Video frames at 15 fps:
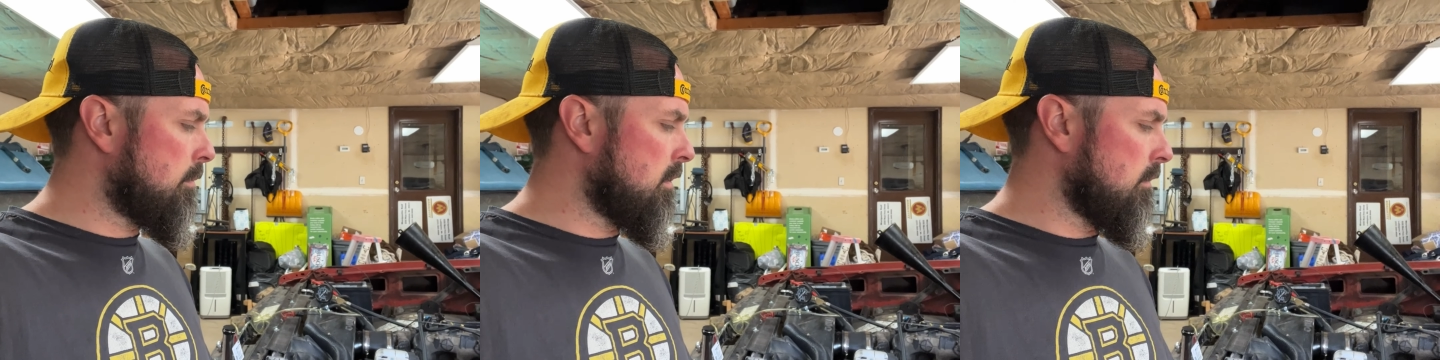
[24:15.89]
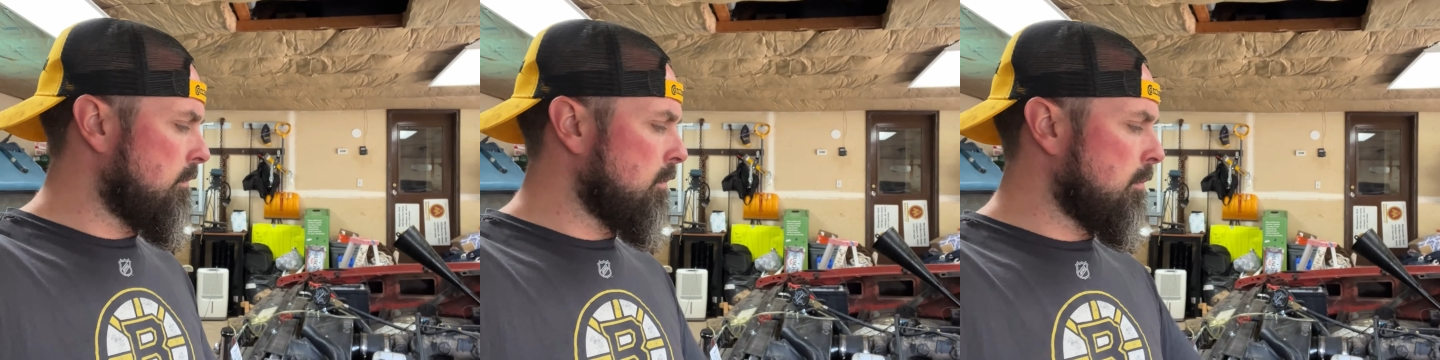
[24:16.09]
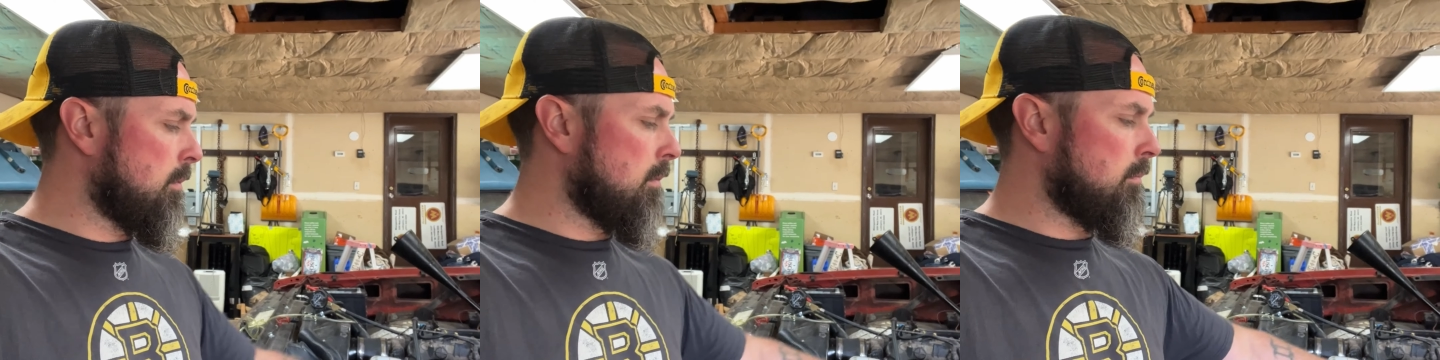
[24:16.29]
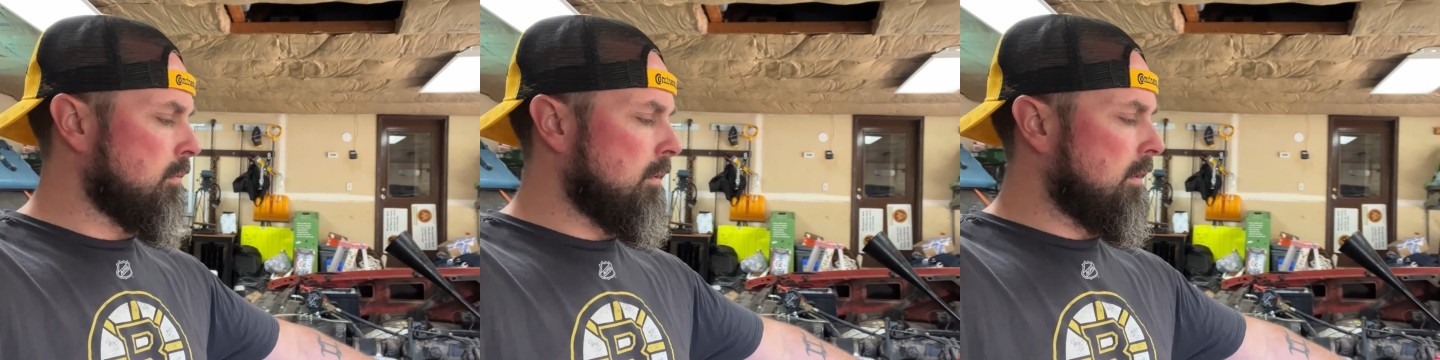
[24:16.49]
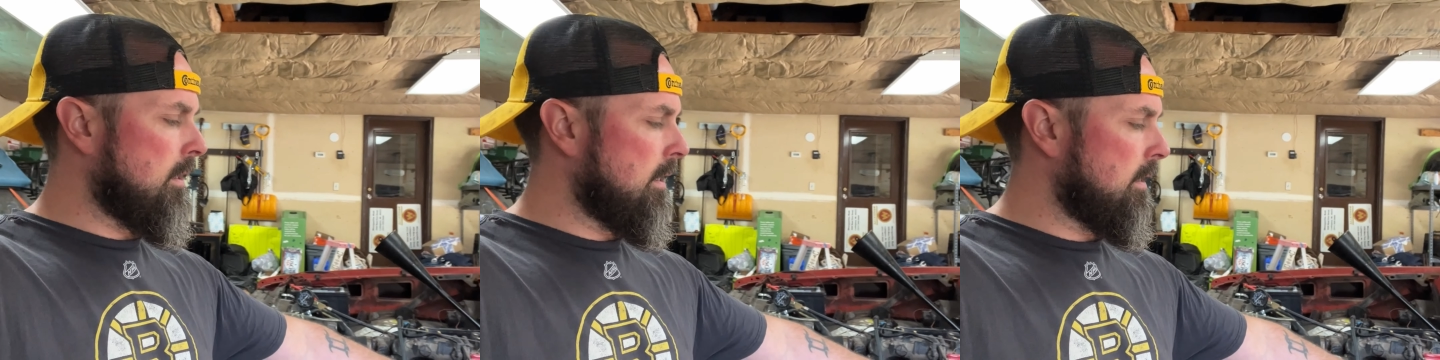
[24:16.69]
to the fuel pump
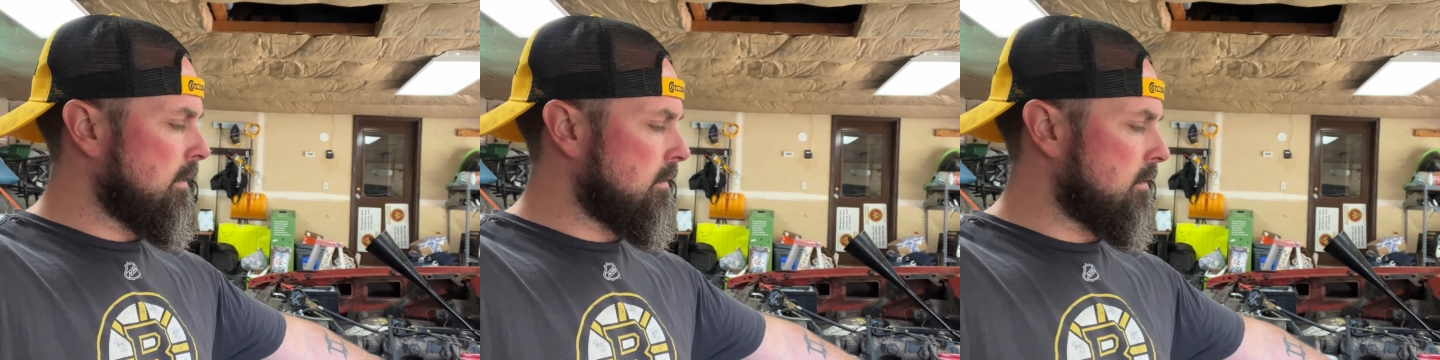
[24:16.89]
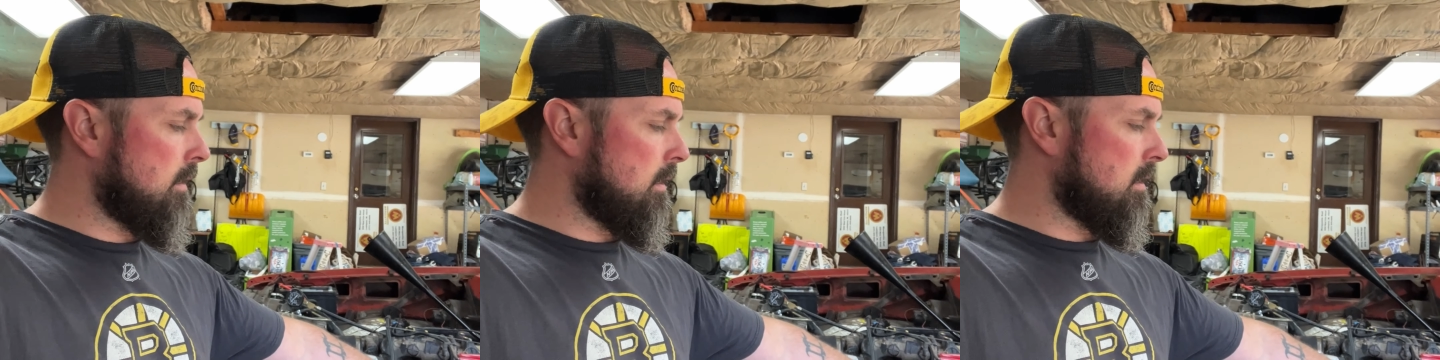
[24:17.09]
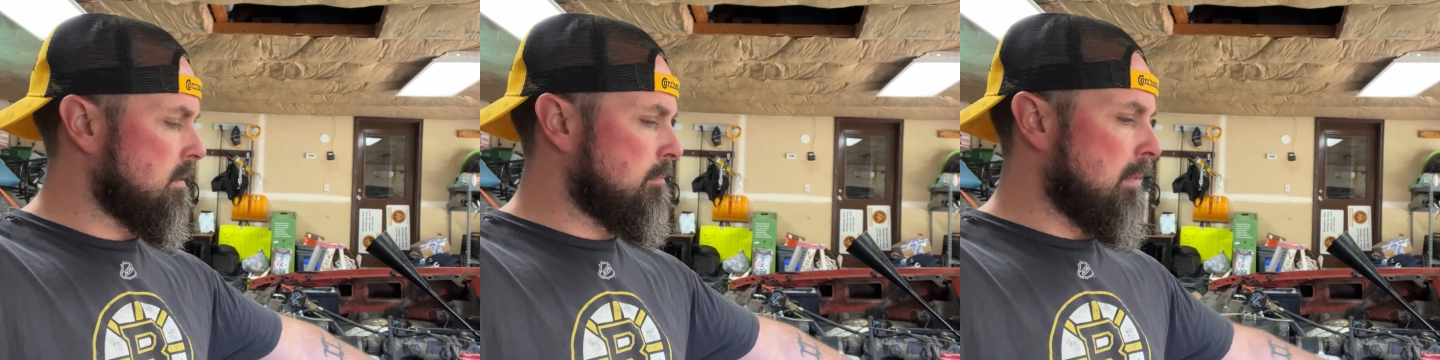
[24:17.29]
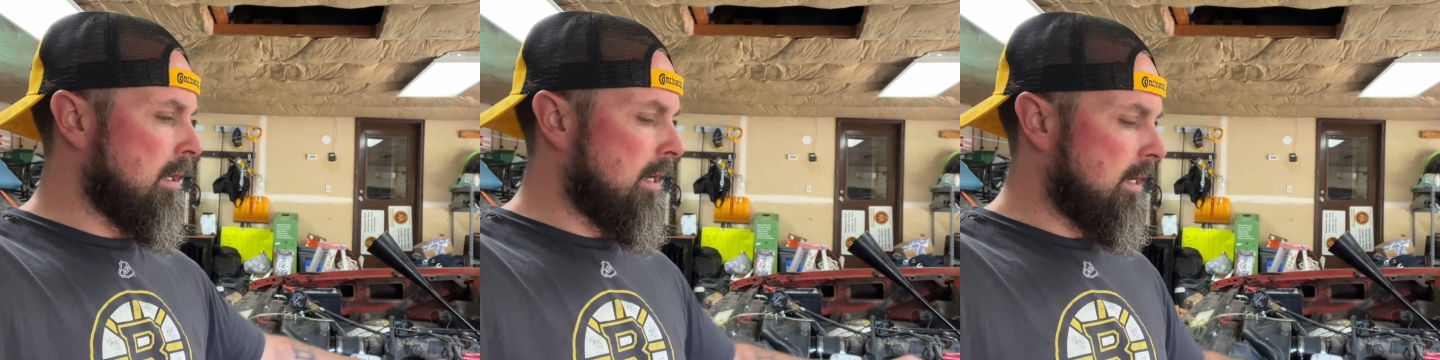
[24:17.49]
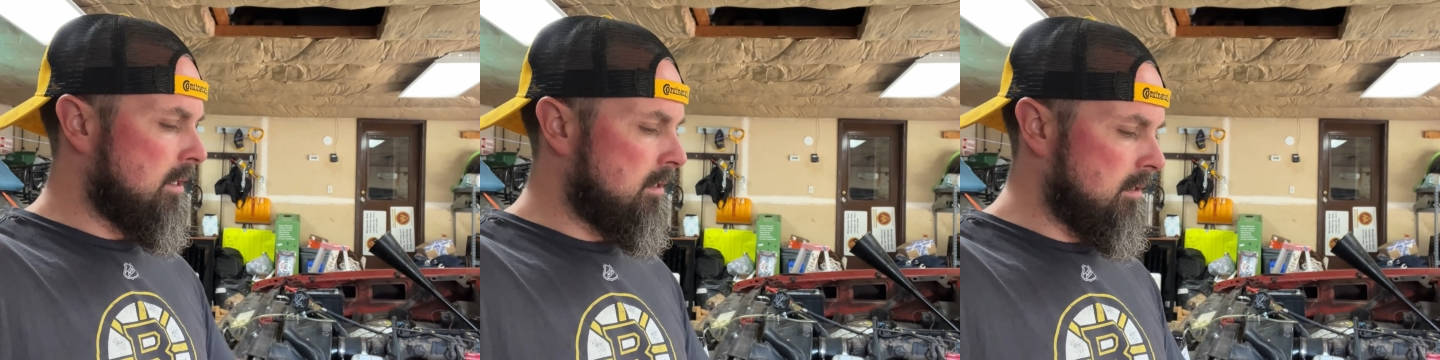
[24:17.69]
relay inside this
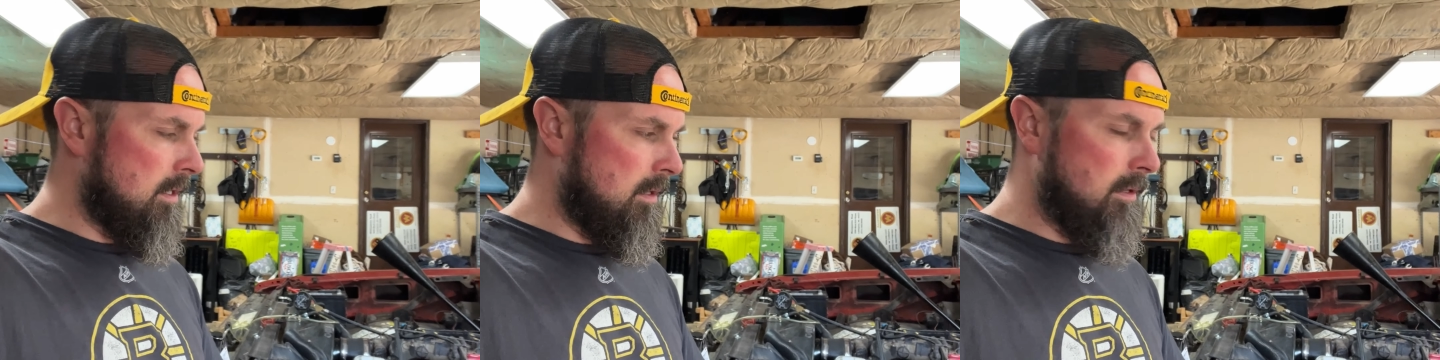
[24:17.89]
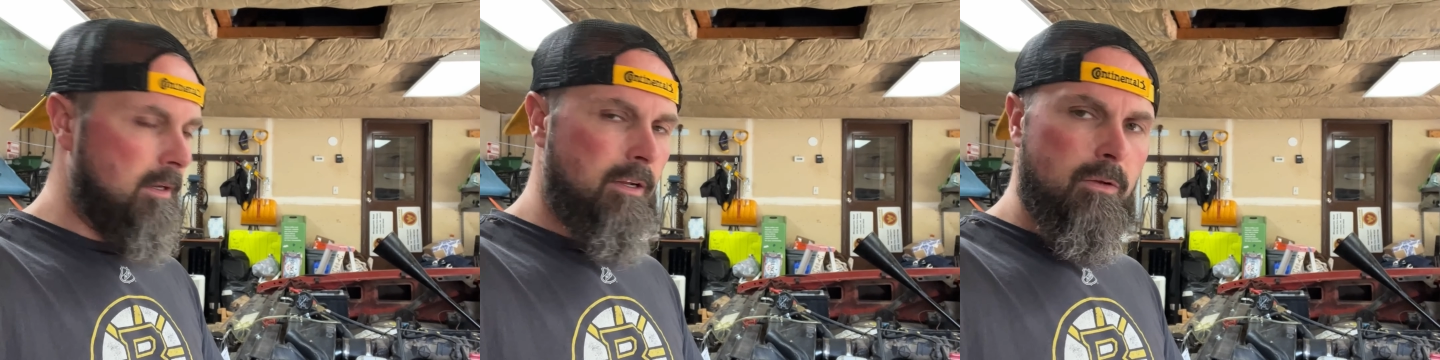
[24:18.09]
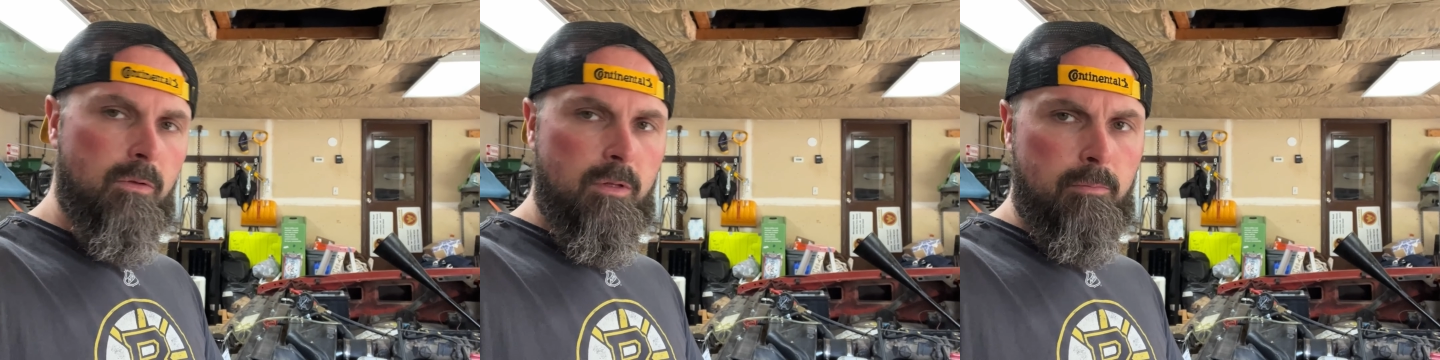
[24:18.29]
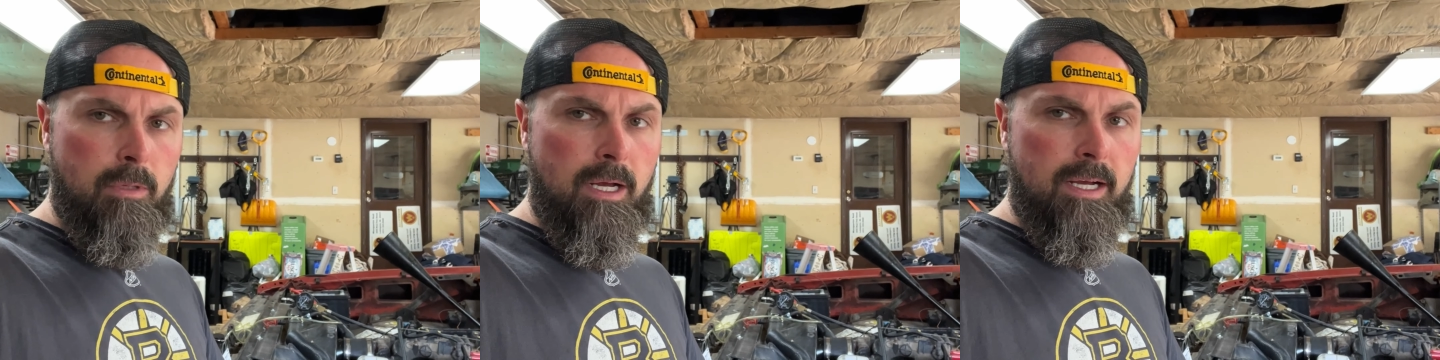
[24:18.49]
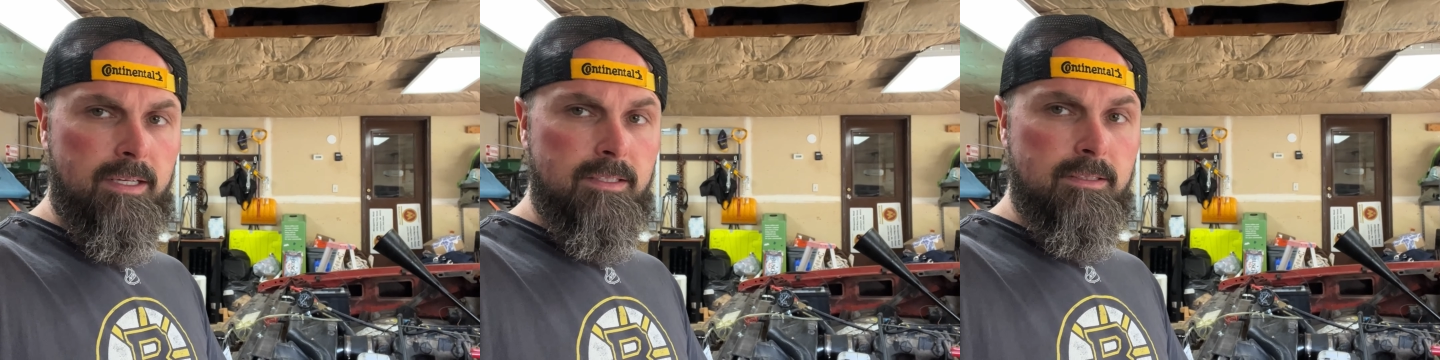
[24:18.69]
block now that I know the
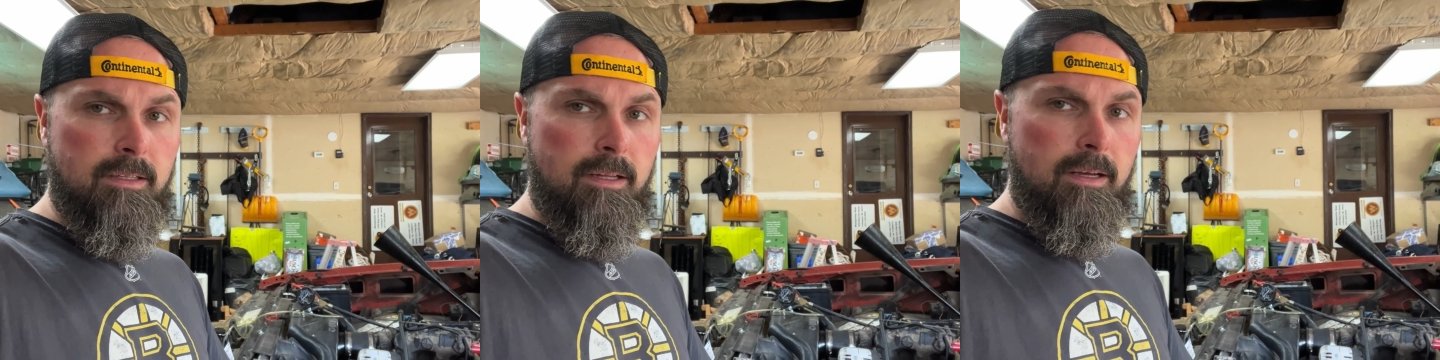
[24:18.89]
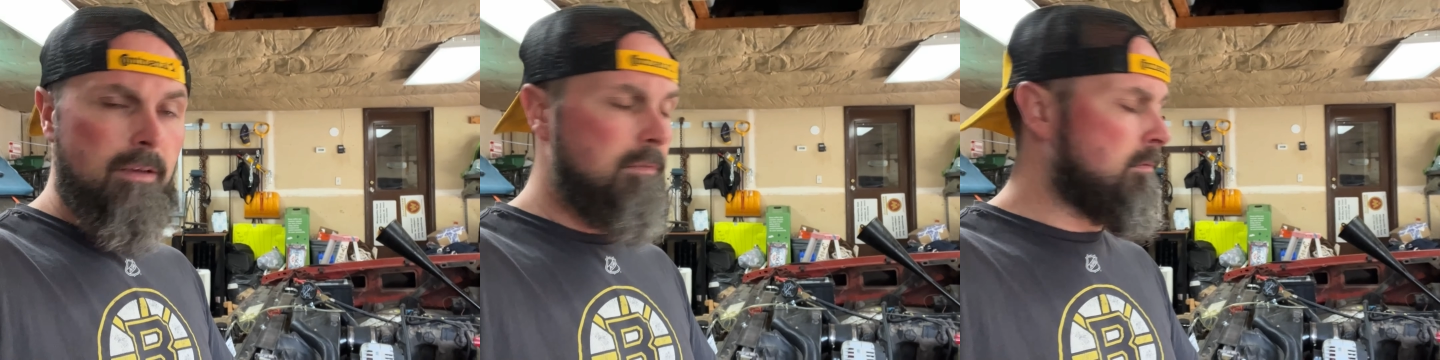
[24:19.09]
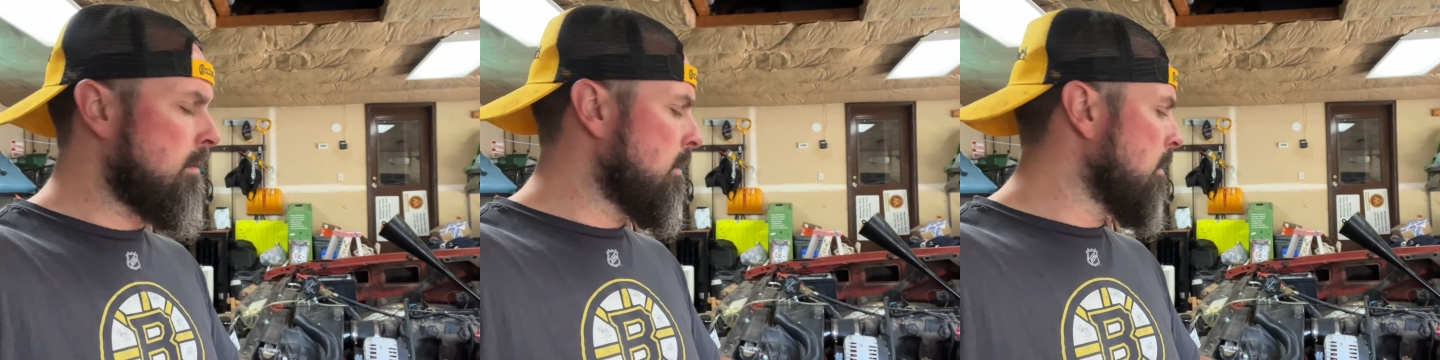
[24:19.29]
block is alive.